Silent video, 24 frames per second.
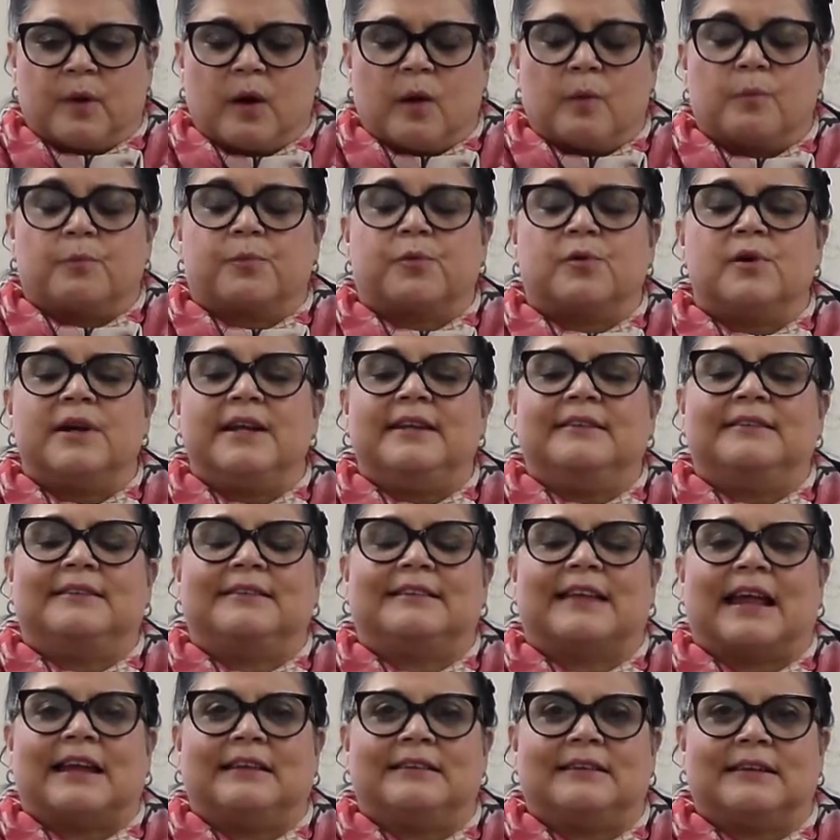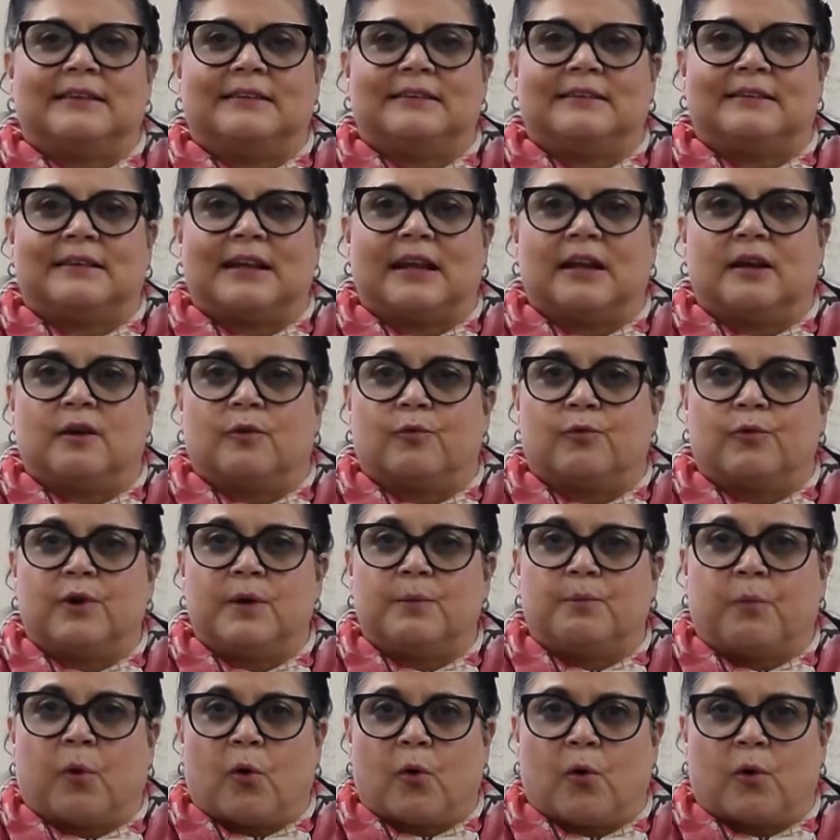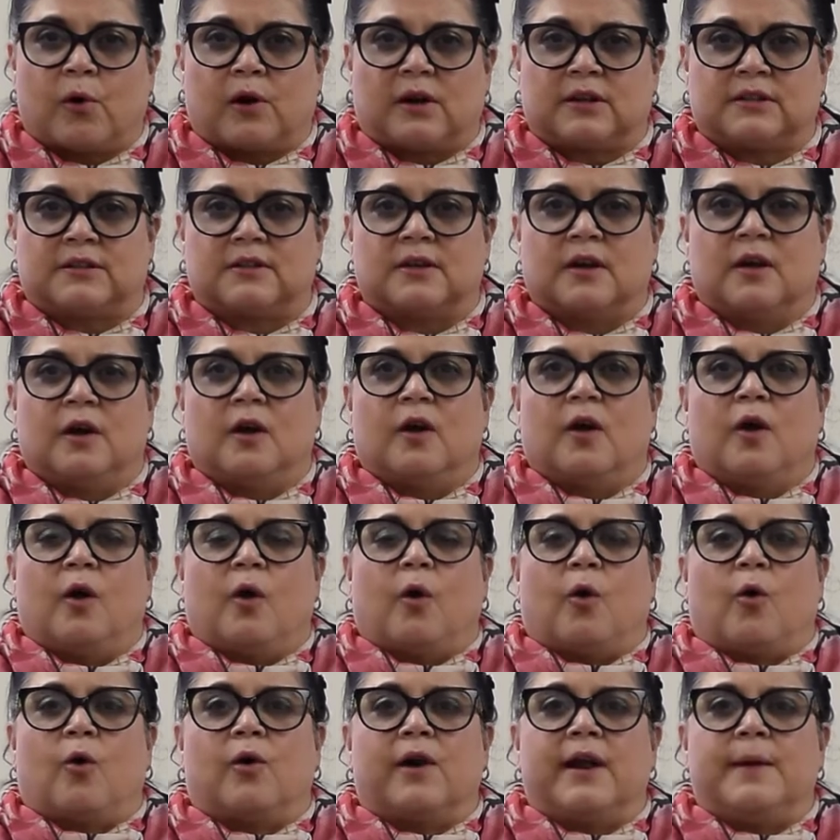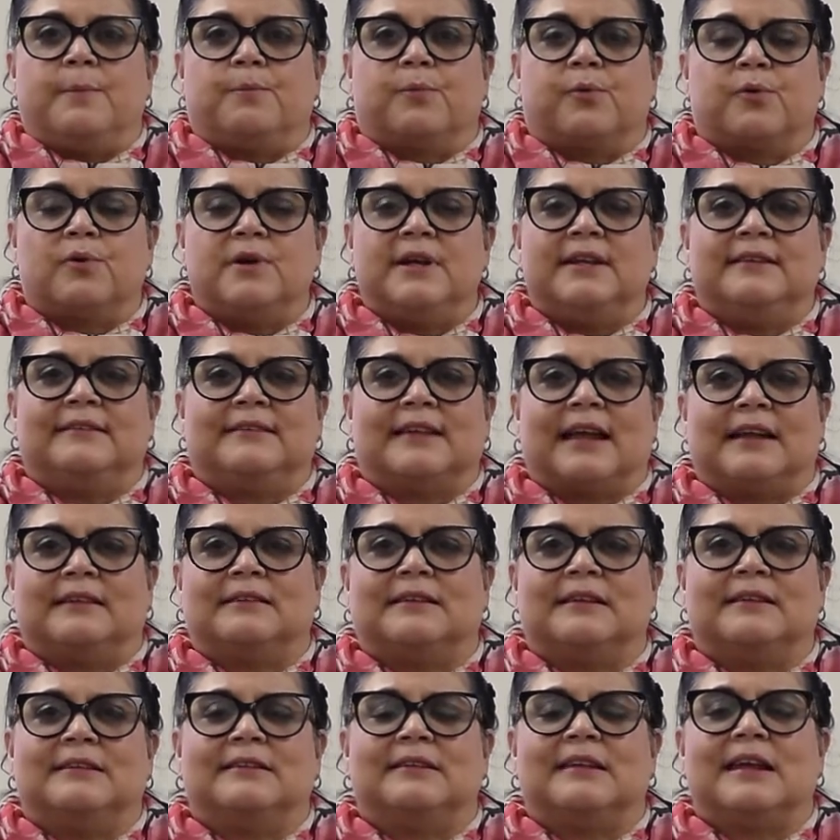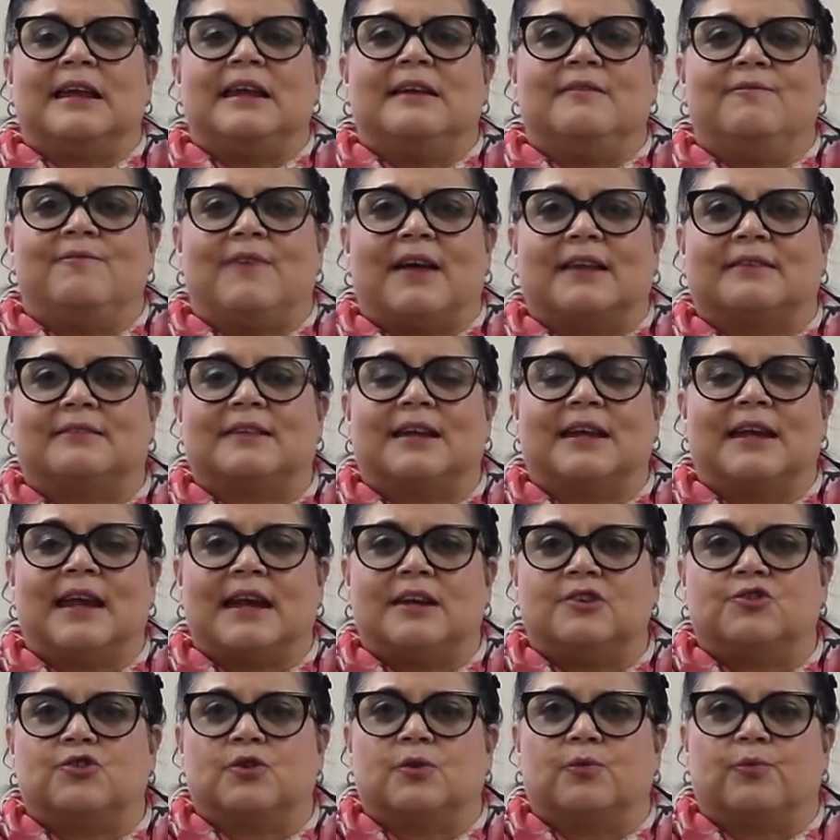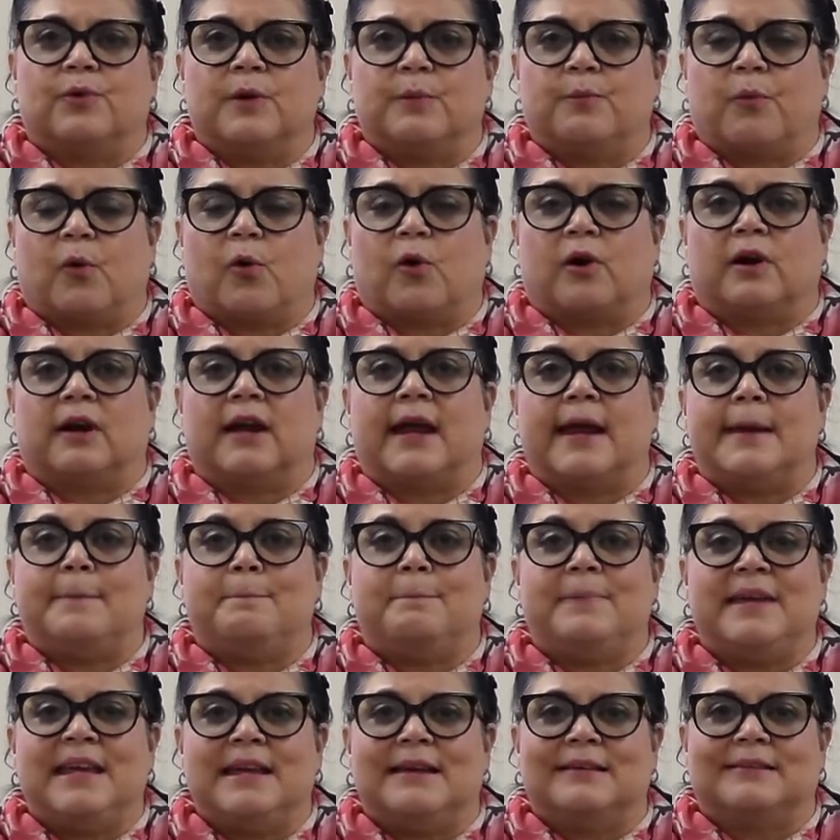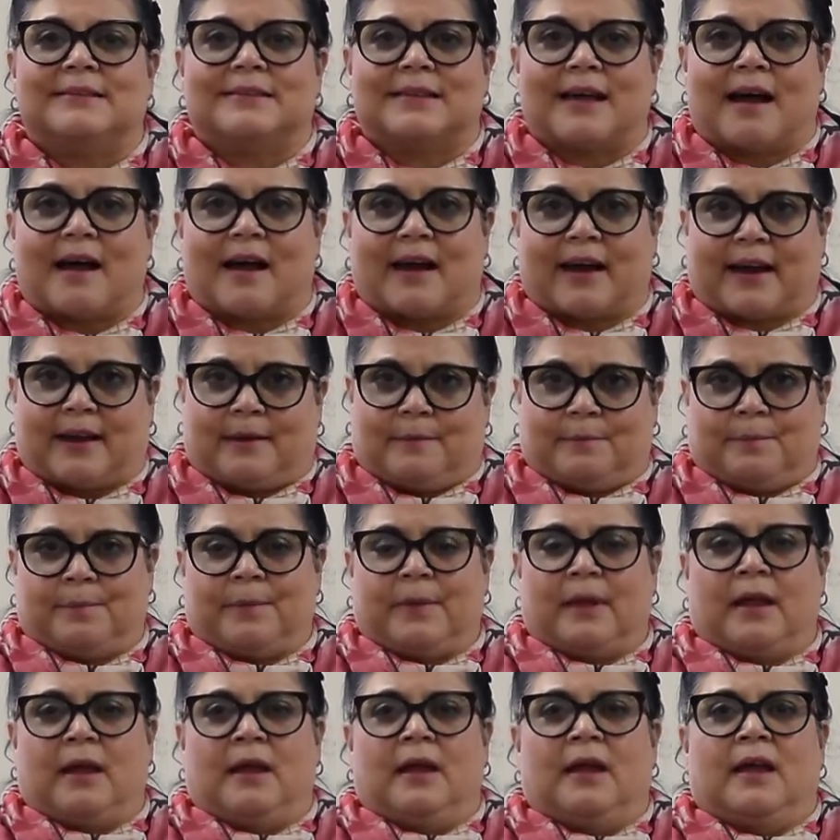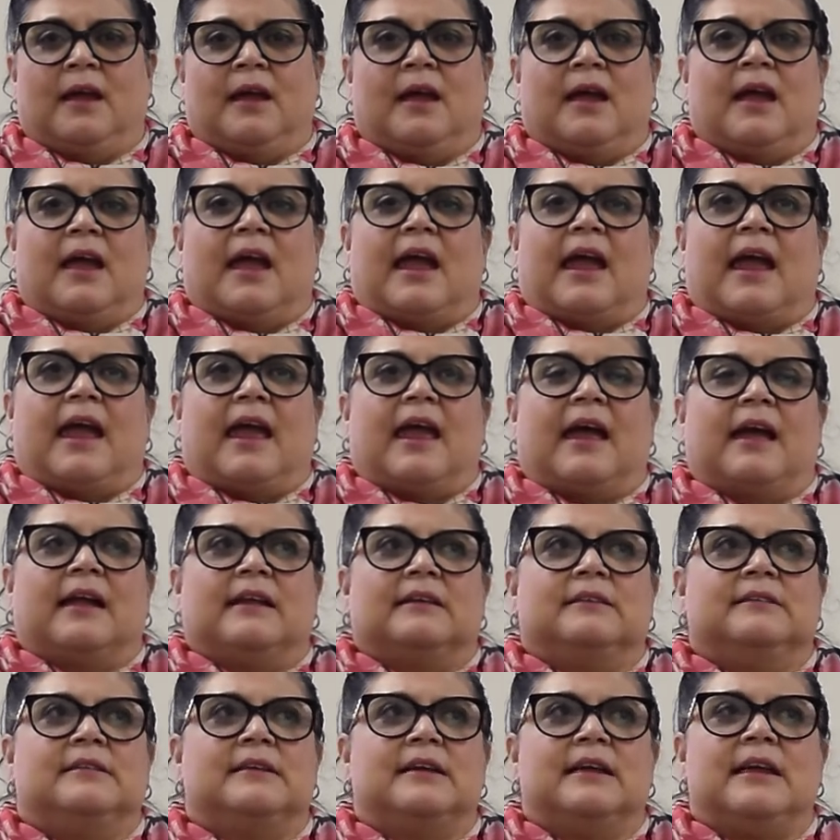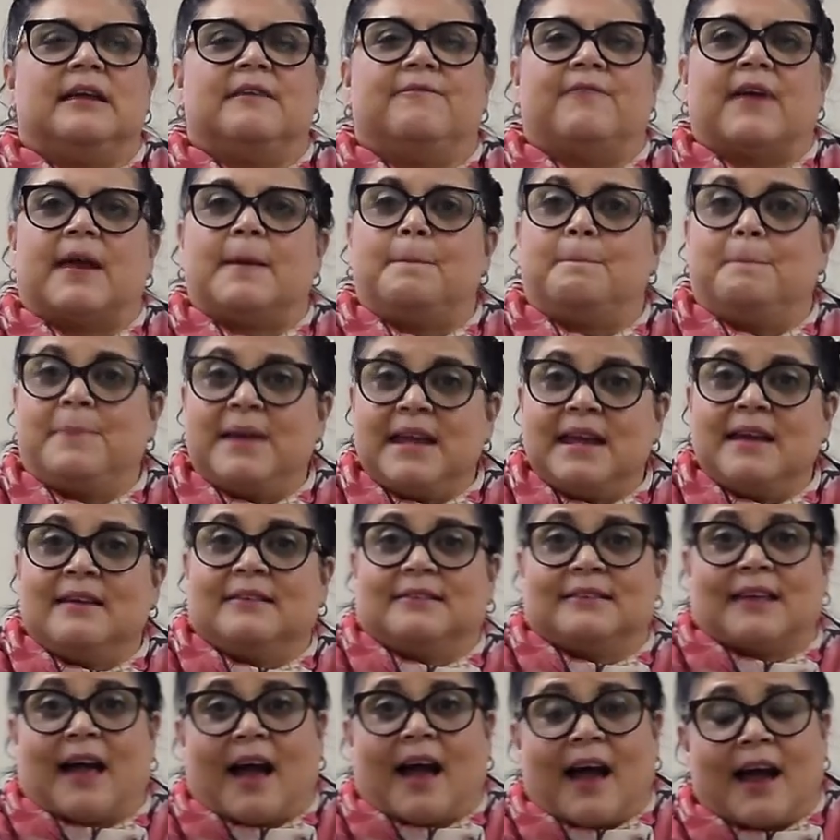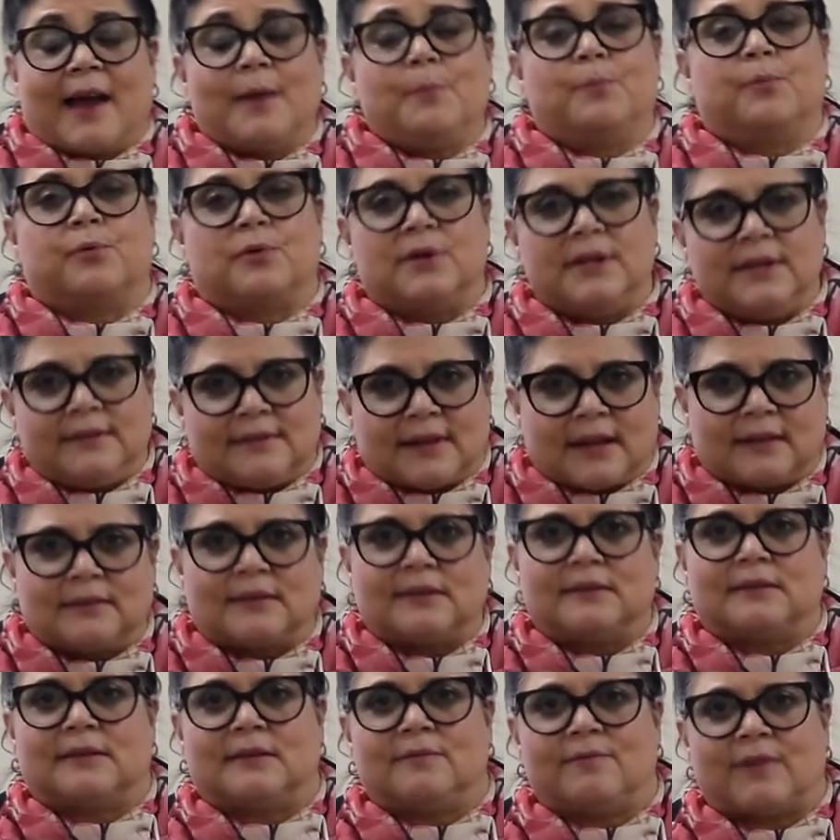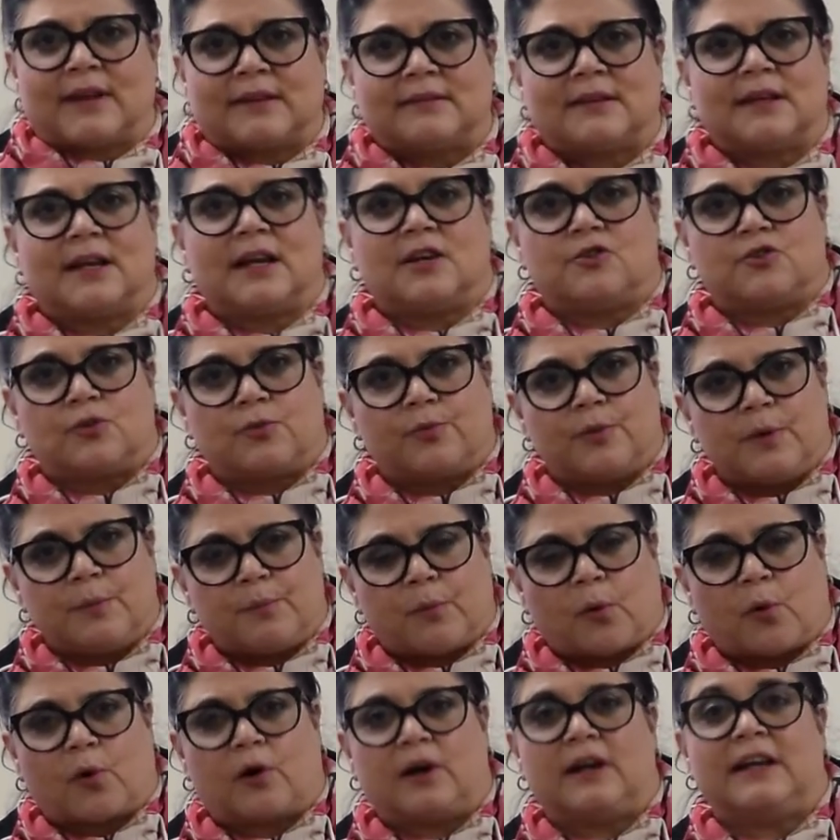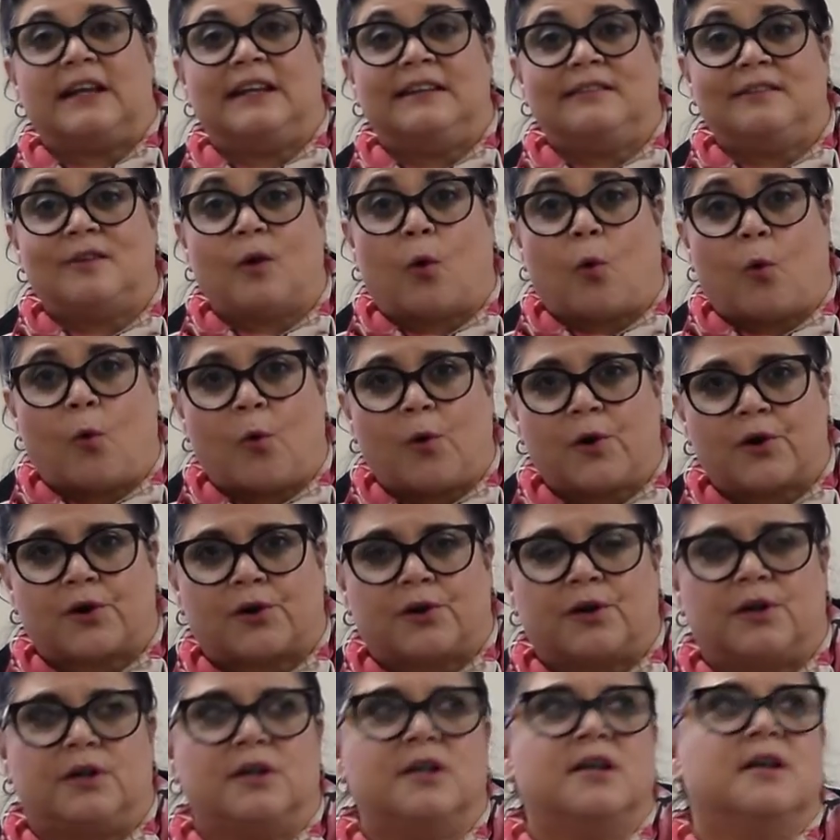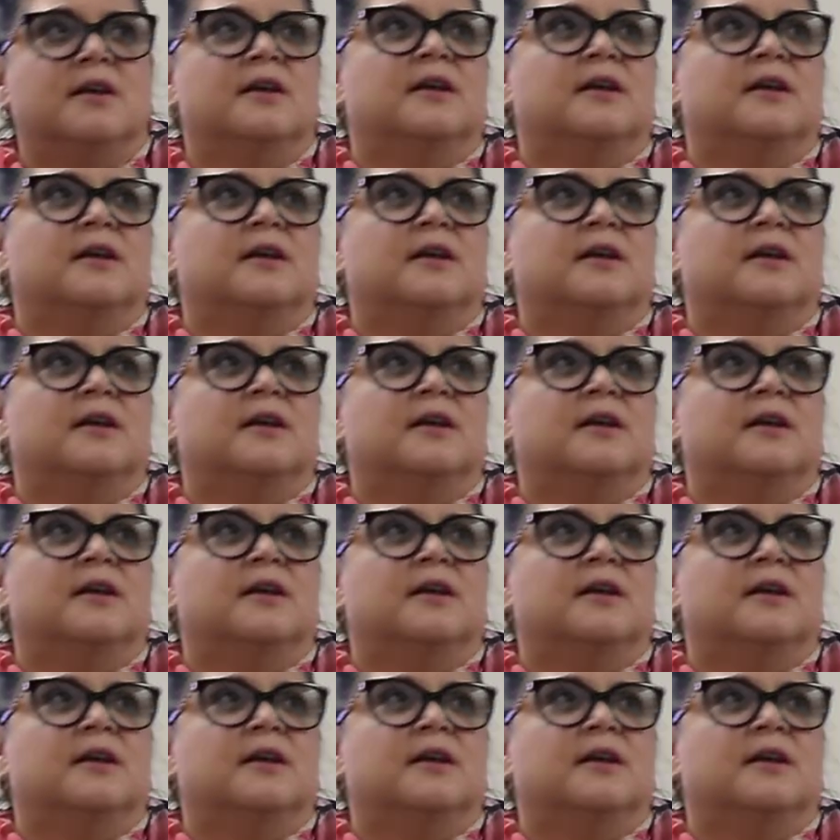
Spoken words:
pre-sentencing report or a pre-sentence investigation report, a PSI. And if a PSI, pre-sentence investigation report, is ordered,